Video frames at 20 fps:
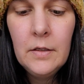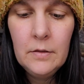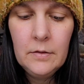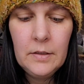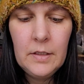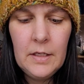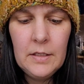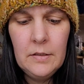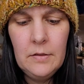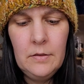
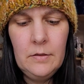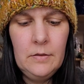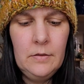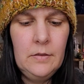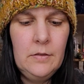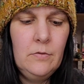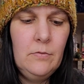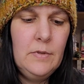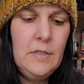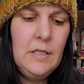Okay,
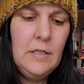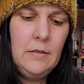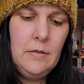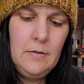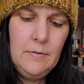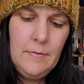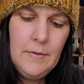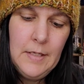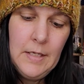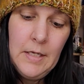let's read it.
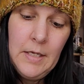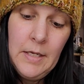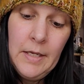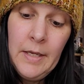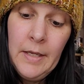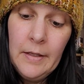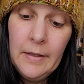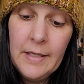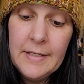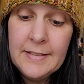
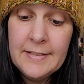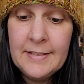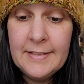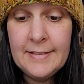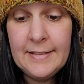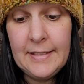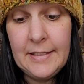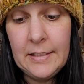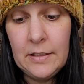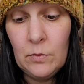Let's
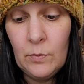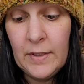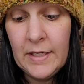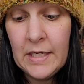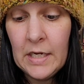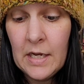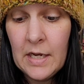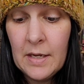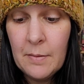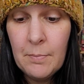see. We
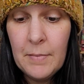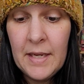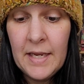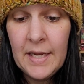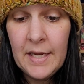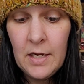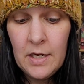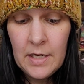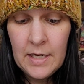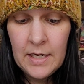got
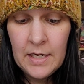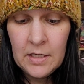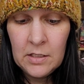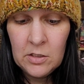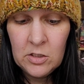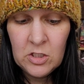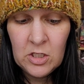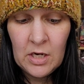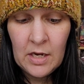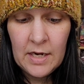Made in
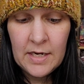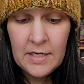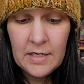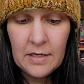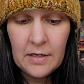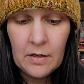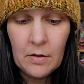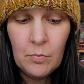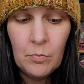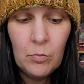
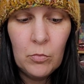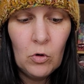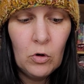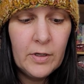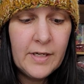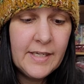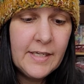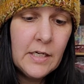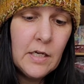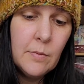China.
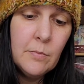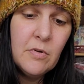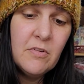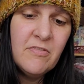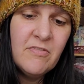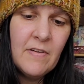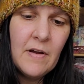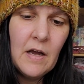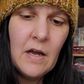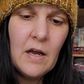Bulky number
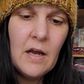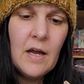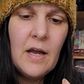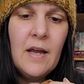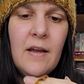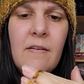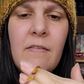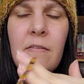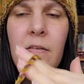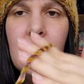
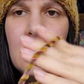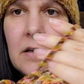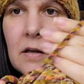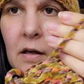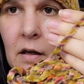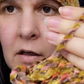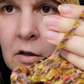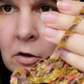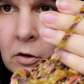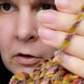five.
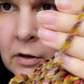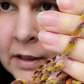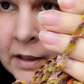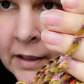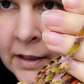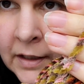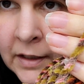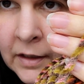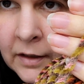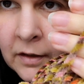
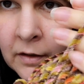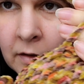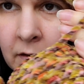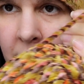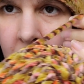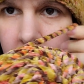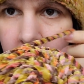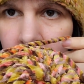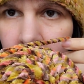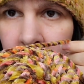Agreed.
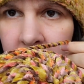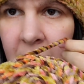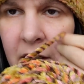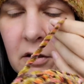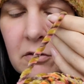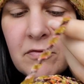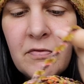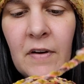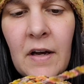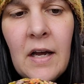
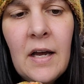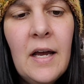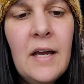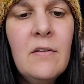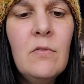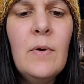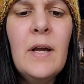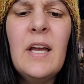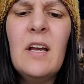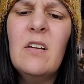Thicker
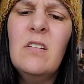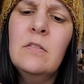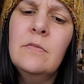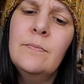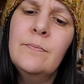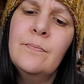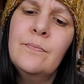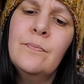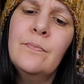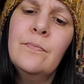five. Well,
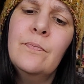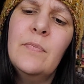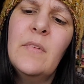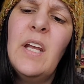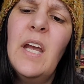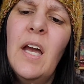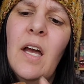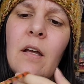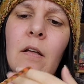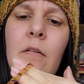
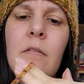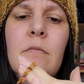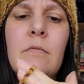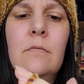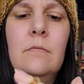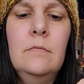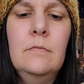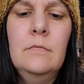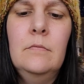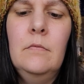yeah,
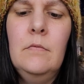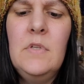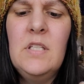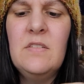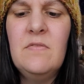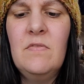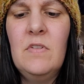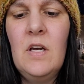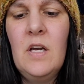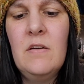
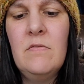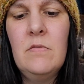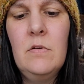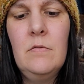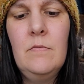it's five.